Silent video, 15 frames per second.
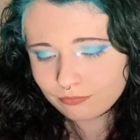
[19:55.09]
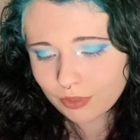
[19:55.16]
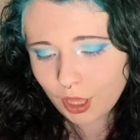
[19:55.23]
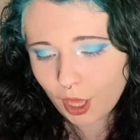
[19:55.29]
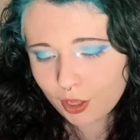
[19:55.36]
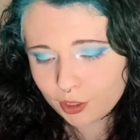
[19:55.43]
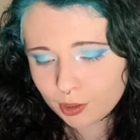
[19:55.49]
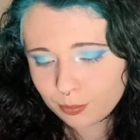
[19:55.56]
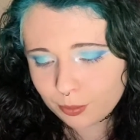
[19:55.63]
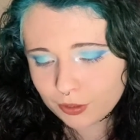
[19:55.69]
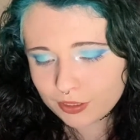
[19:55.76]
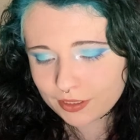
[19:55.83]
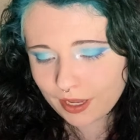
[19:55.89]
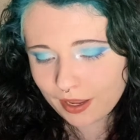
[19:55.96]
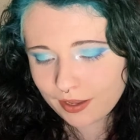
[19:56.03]
Color
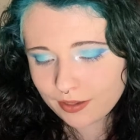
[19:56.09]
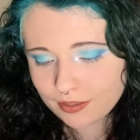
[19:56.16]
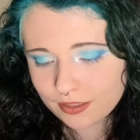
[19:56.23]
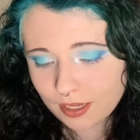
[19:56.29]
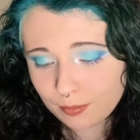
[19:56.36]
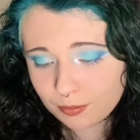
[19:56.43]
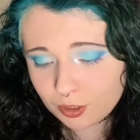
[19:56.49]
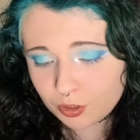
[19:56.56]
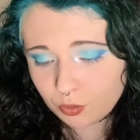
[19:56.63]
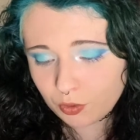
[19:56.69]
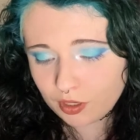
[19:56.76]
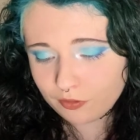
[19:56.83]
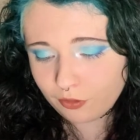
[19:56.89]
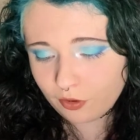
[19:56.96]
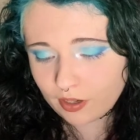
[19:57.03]
Precise Up to
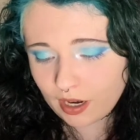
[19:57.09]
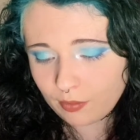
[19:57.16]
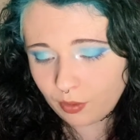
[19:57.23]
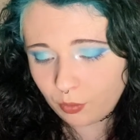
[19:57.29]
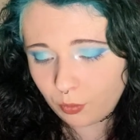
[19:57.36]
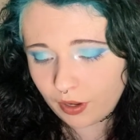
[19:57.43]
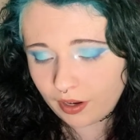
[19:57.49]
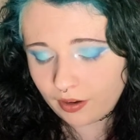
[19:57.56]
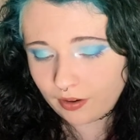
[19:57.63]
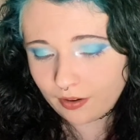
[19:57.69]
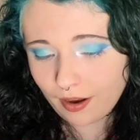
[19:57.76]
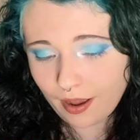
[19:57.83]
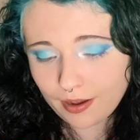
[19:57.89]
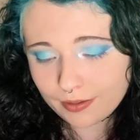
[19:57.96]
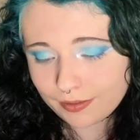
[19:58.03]
24-Hour Wear
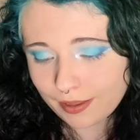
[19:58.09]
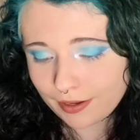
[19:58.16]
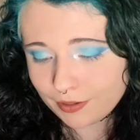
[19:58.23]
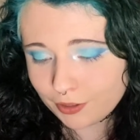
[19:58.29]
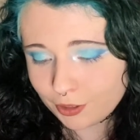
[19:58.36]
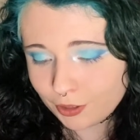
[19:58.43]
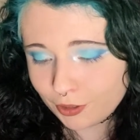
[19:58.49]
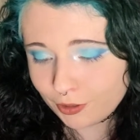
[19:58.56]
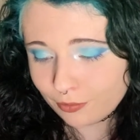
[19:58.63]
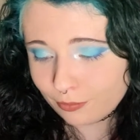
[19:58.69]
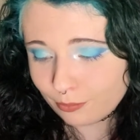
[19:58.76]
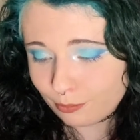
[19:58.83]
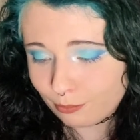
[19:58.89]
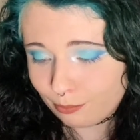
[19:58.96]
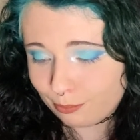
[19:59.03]
eyeliner
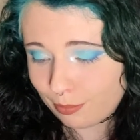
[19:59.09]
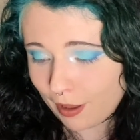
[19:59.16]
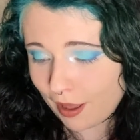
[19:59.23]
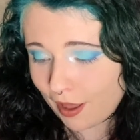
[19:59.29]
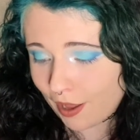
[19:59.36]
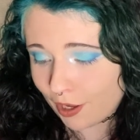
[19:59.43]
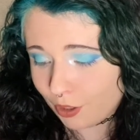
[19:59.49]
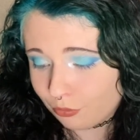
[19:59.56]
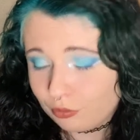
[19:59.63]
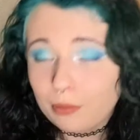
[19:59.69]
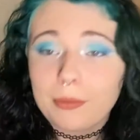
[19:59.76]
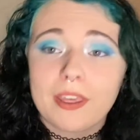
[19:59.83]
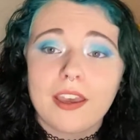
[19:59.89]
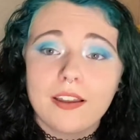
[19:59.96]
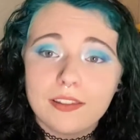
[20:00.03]
by
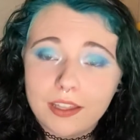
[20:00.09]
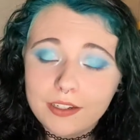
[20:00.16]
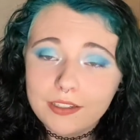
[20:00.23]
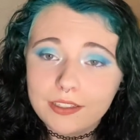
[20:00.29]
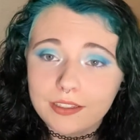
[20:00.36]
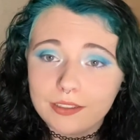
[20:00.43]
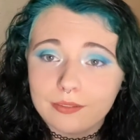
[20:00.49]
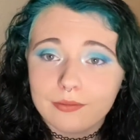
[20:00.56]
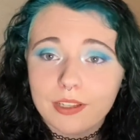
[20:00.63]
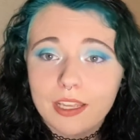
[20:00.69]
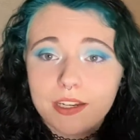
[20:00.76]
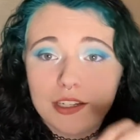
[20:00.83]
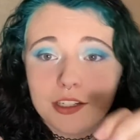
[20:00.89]
Rimmel London, and